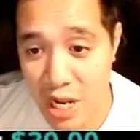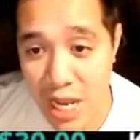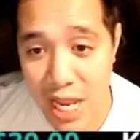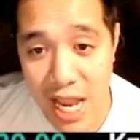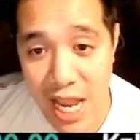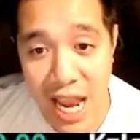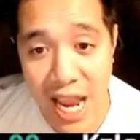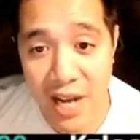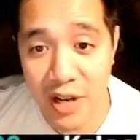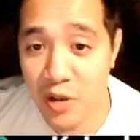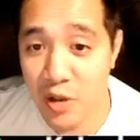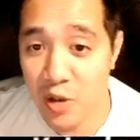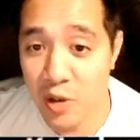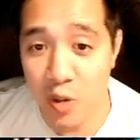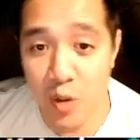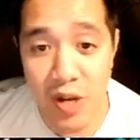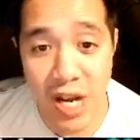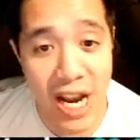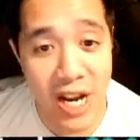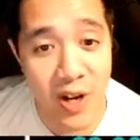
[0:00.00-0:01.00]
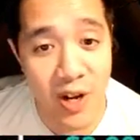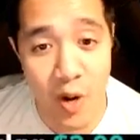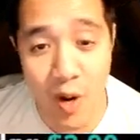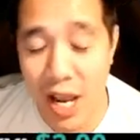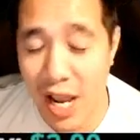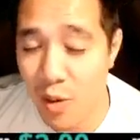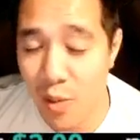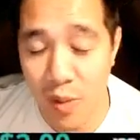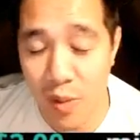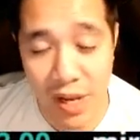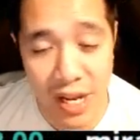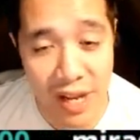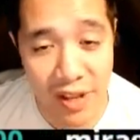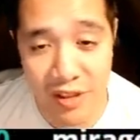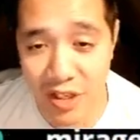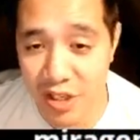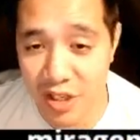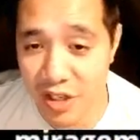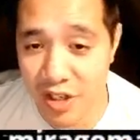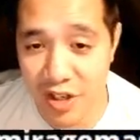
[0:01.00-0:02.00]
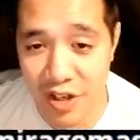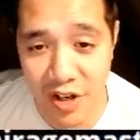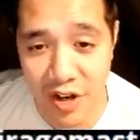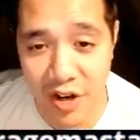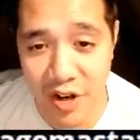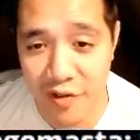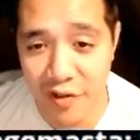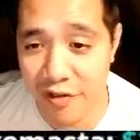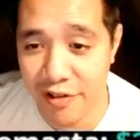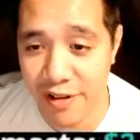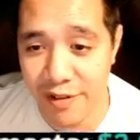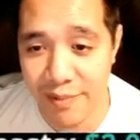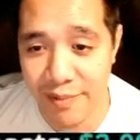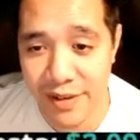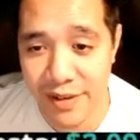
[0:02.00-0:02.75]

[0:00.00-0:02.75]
I do not know how this is gonna go for him.